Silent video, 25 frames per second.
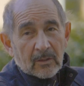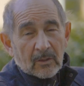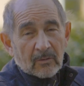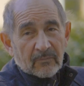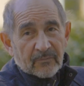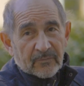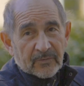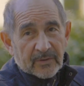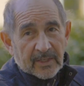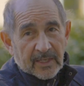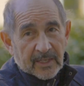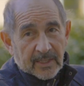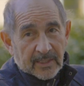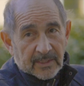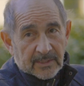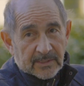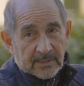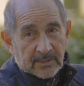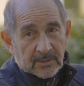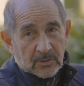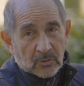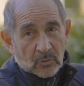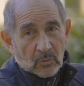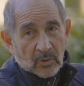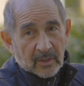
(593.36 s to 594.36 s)
of
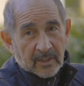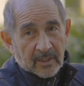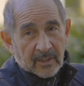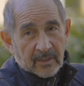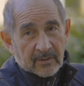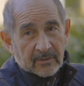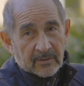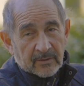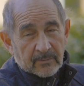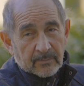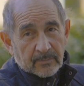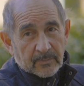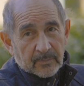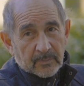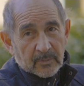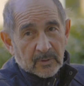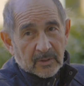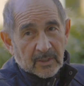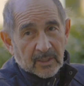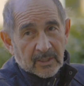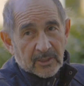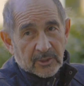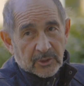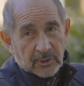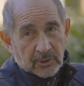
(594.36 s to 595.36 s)
things to another
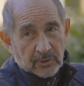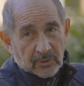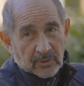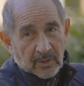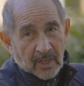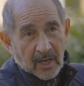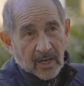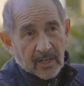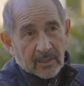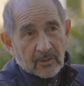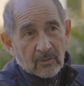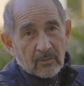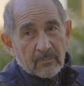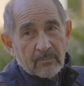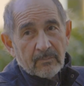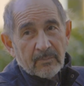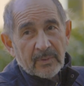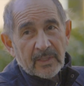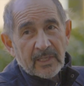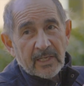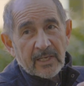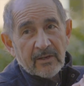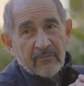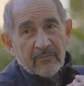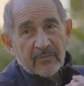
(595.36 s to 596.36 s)
culture. I don't
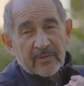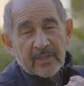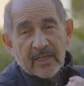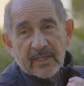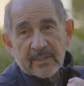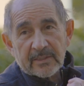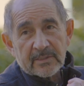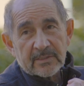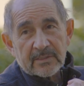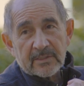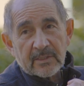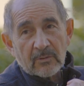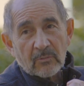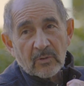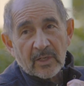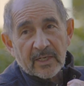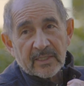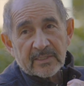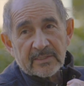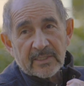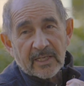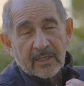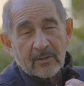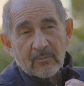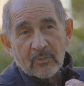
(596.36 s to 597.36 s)
believe that's the way.
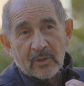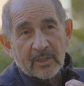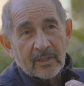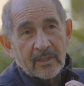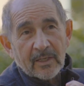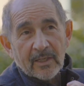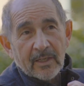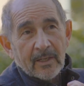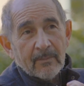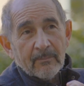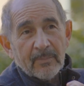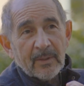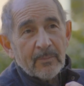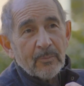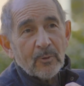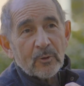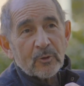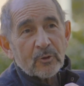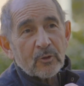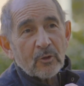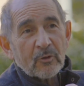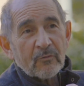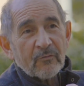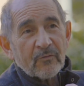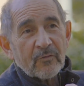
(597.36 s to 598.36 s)
It's like when people
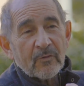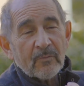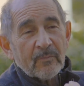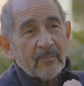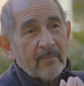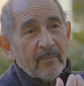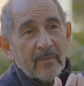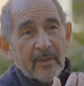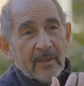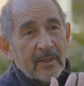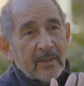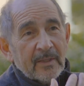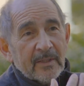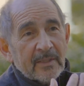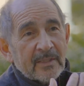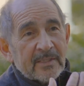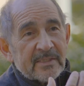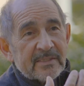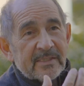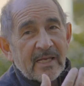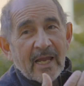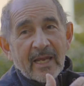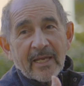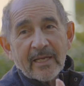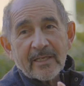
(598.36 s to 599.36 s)
talk from
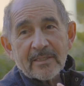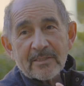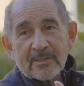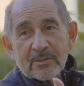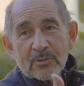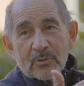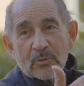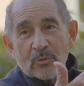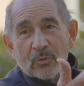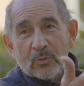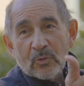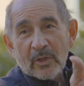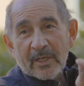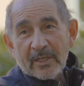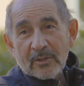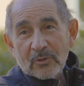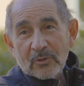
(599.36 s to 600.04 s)
science to